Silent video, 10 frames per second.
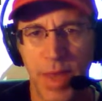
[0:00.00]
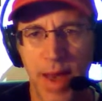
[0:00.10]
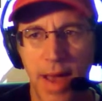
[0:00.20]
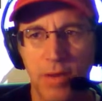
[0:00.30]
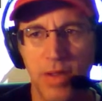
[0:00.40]

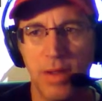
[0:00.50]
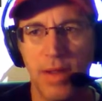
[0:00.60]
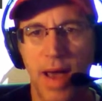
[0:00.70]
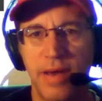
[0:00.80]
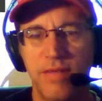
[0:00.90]
and how the
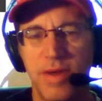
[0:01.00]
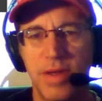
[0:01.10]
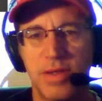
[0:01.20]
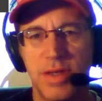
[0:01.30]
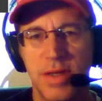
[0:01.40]

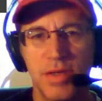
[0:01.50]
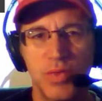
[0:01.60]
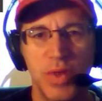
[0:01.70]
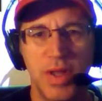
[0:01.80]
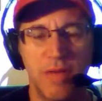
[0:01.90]
aliveness
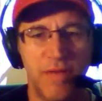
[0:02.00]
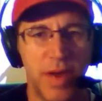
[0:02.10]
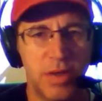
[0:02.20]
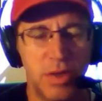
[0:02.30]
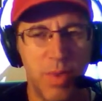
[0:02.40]
is really
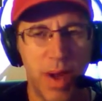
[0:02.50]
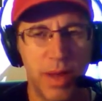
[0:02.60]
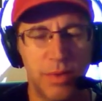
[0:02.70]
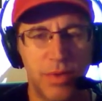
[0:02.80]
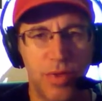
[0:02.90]
affected by
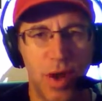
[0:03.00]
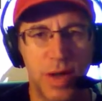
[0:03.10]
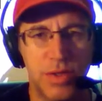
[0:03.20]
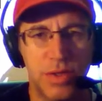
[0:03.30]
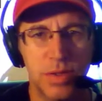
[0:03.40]
our
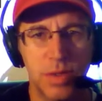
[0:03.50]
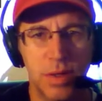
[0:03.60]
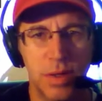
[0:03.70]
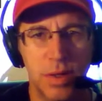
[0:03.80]
thoughts,